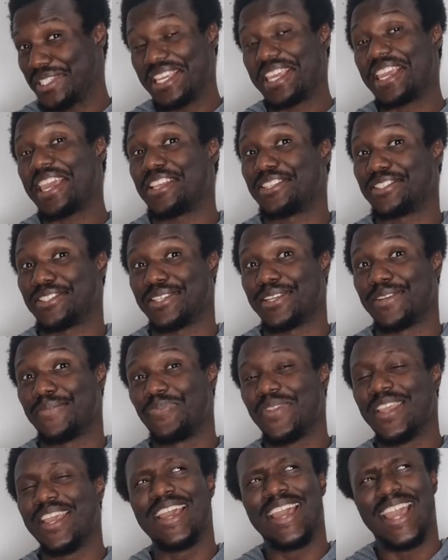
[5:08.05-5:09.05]
taste.
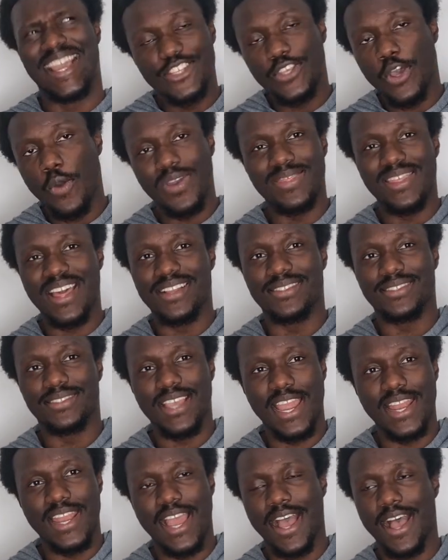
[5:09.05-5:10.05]
So with that
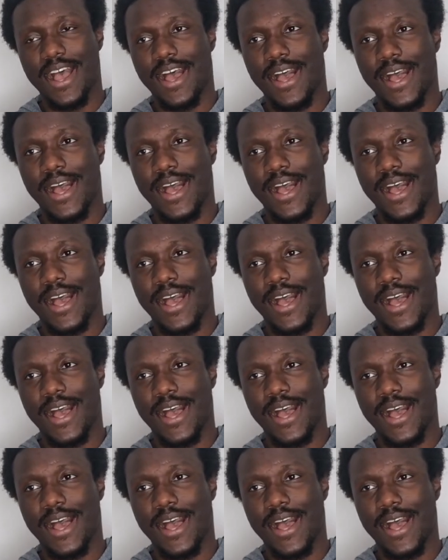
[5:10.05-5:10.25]
said,